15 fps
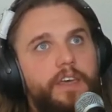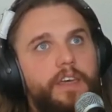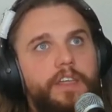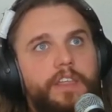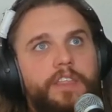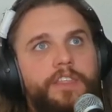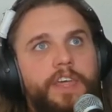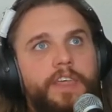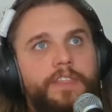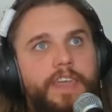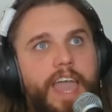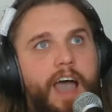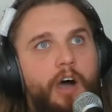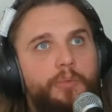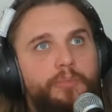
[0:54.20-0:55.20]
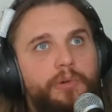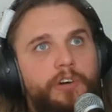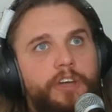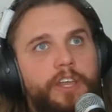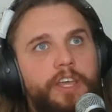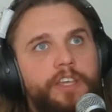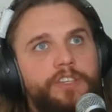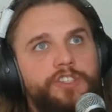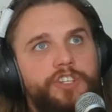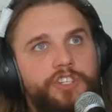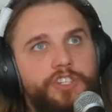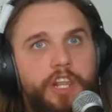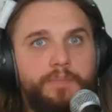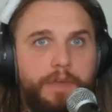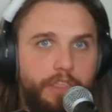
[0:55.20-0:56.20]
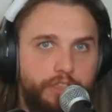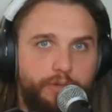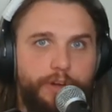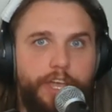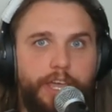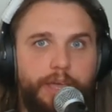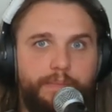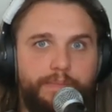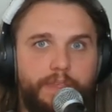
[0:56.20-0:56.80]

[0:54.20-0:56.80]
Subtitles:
then the output is just going to be 3.